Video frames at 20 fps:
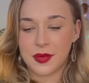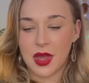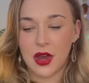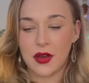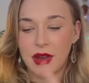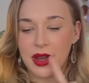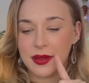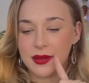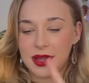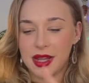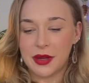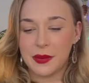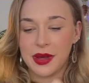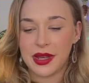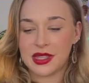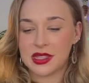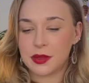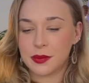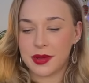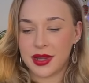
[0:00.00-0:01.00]
All right, anyway,
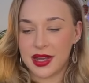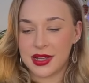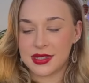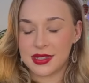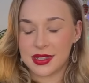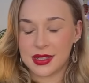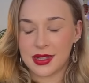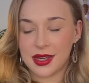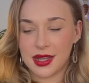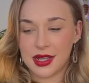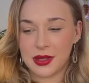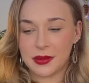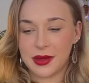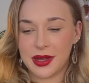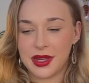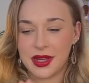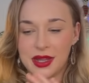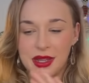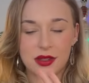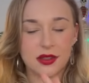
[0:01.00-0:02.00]
it's a blessing
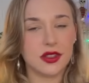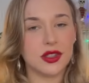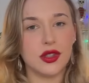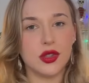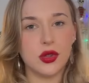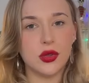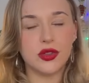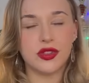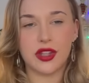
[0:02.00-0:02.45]
anyway, and it's a new